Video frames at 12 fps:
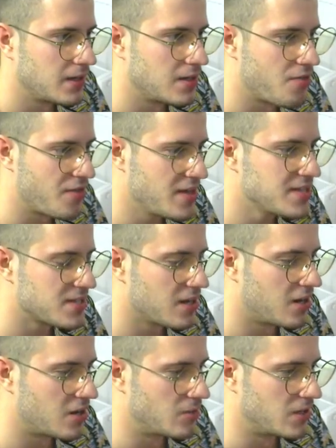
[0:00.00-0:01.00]
this
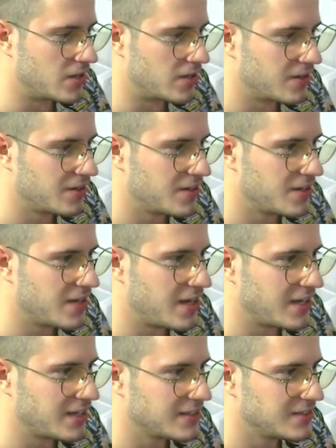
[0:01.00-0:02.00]
armor,
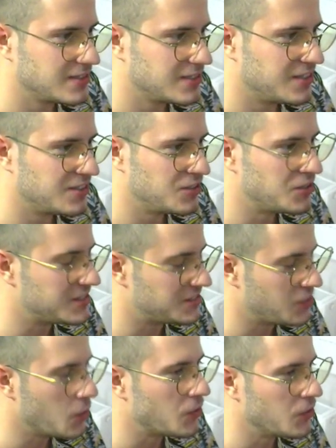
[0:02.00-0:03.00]
like, looks
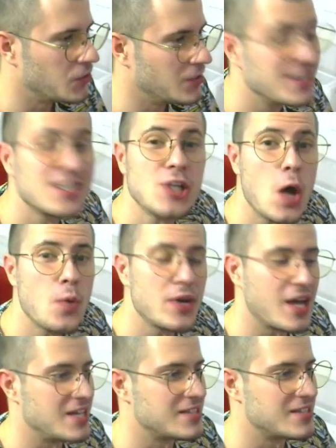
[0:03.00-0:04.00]
so cool. And glowing
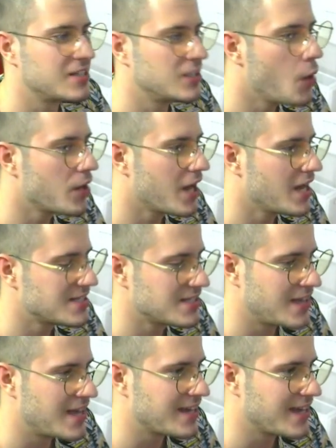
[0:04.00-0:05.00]
eyes,
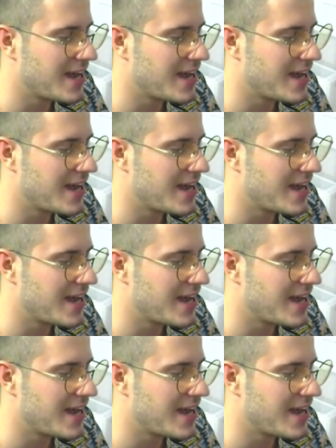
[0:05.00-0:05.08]
like,